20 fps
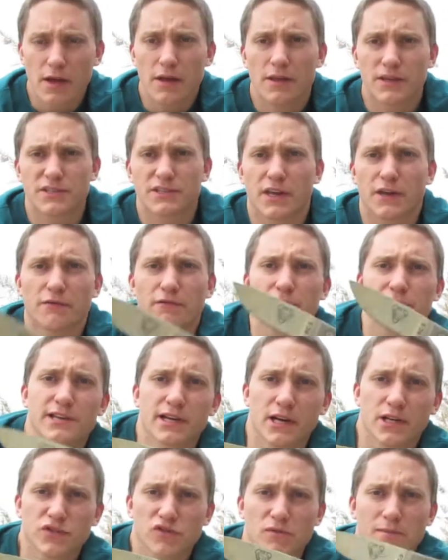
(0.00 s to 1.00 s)
This knife
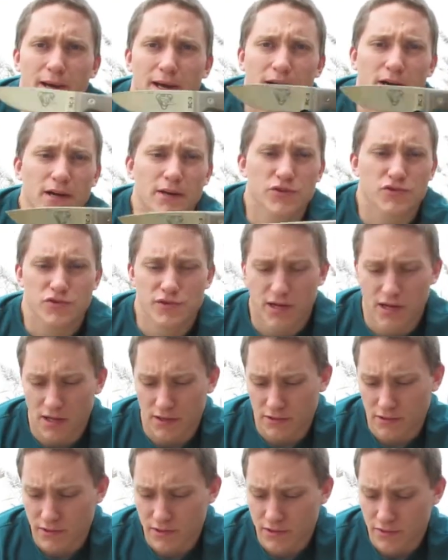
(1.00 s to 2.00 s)
retails for about
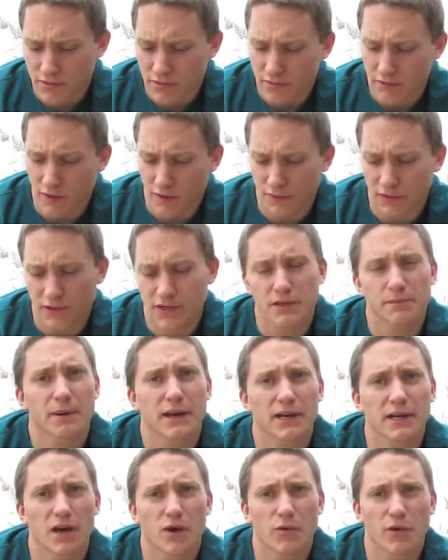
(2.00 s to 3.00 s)
$100, roughly,
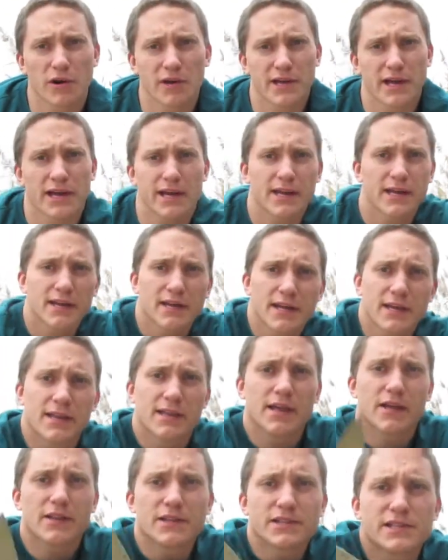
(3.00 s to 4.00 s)
depending on where you get it.
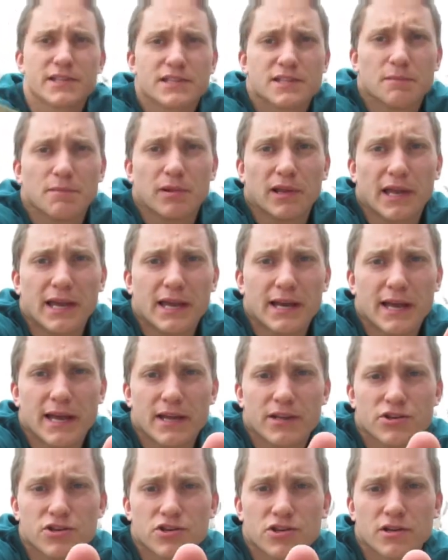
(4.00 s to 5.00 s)
Now, this is the plain
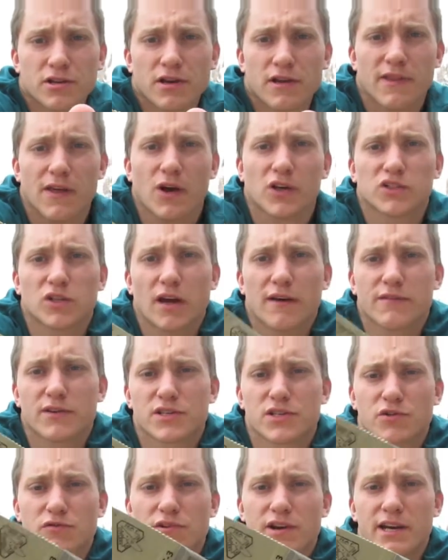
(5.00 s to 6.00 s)
edge. They also have a
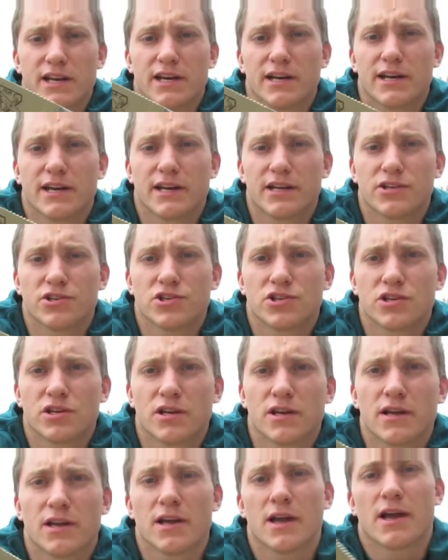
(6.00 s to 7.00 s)
serrated edge,
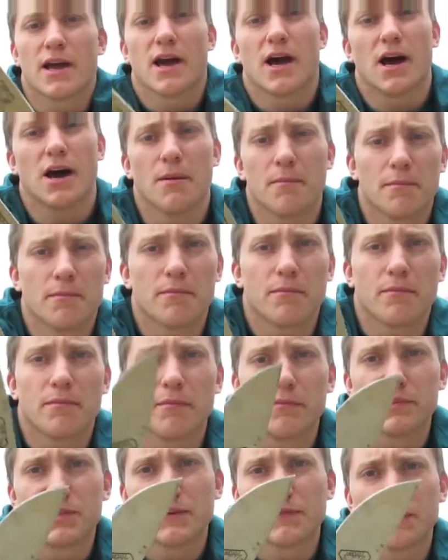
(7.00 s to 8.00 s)

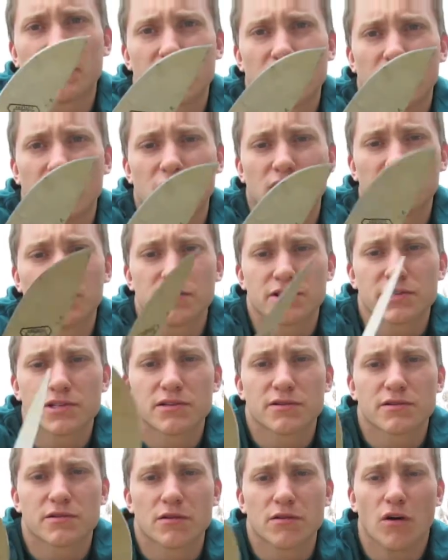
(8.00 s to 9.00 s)
different colors,
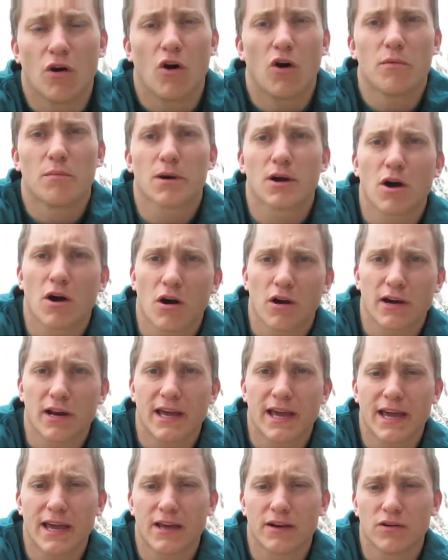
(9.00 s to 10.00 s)
all micarta
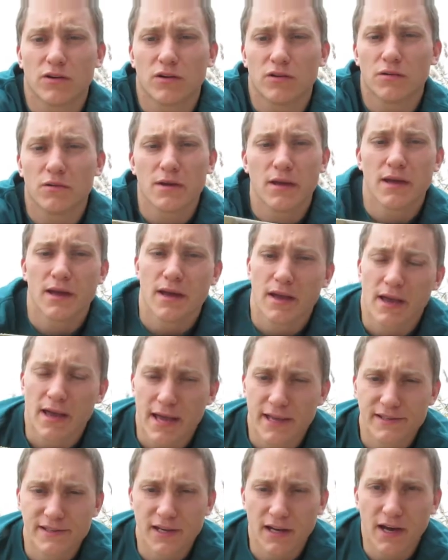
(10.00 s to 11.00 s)
handle.
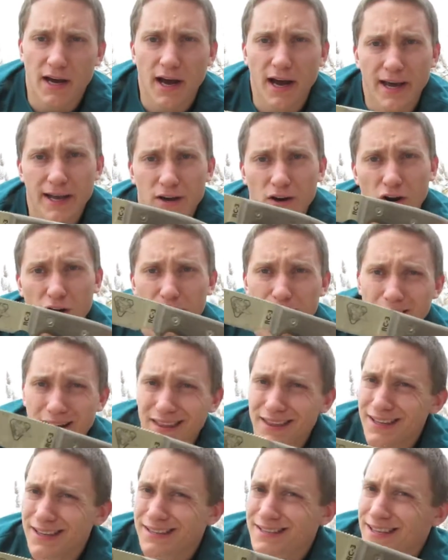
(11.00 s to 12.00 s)
It's a high carbon. I
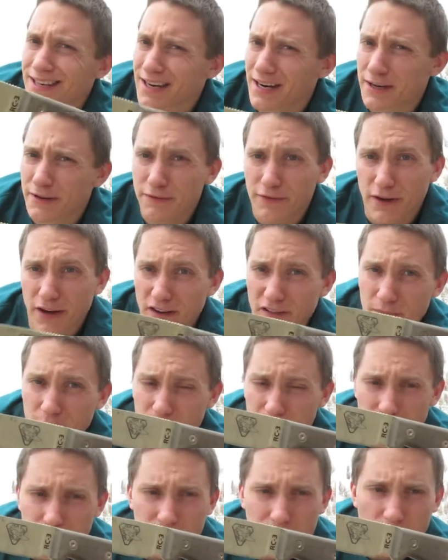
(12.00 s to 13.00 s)
think it's 1095,
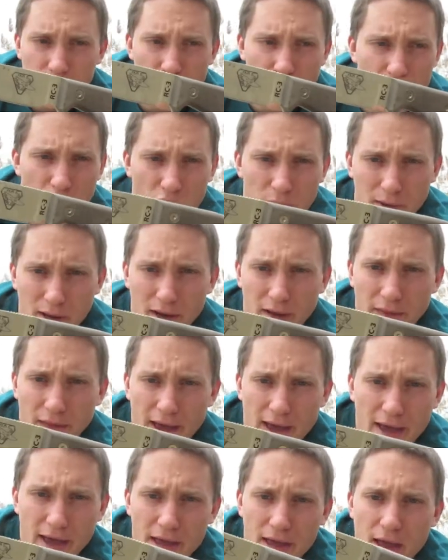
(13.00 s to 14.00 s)
but don't quote me on
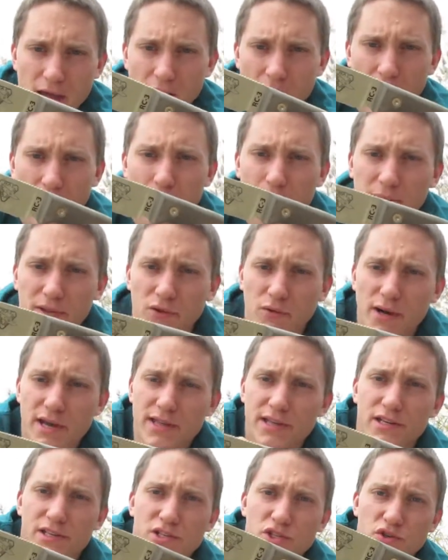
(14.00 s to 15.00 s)
that. But the way
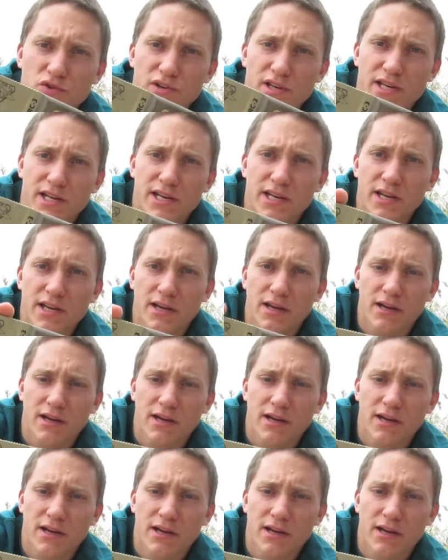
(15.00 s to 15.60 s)
that it's treated